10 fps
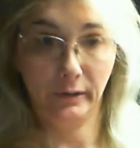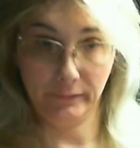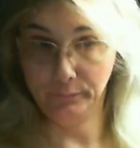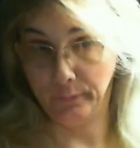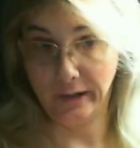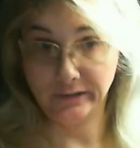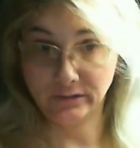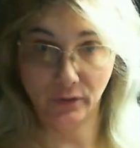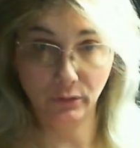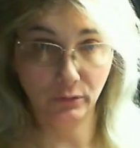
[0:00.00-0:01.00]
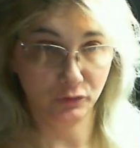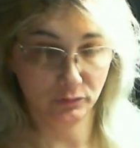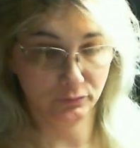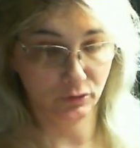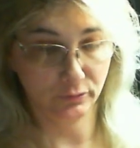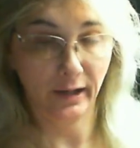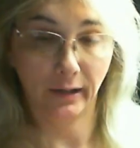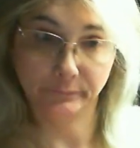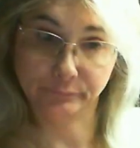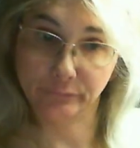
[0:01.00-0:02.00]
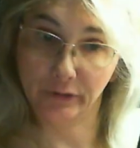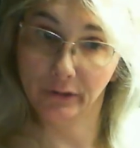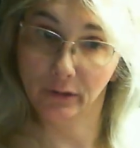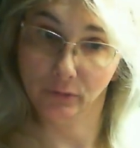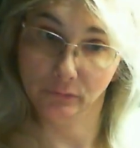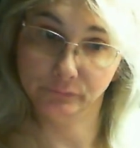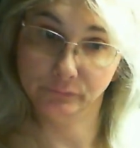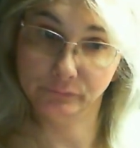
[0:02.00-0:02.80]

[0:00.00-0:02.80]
and amazing photos. So yeah, there you go.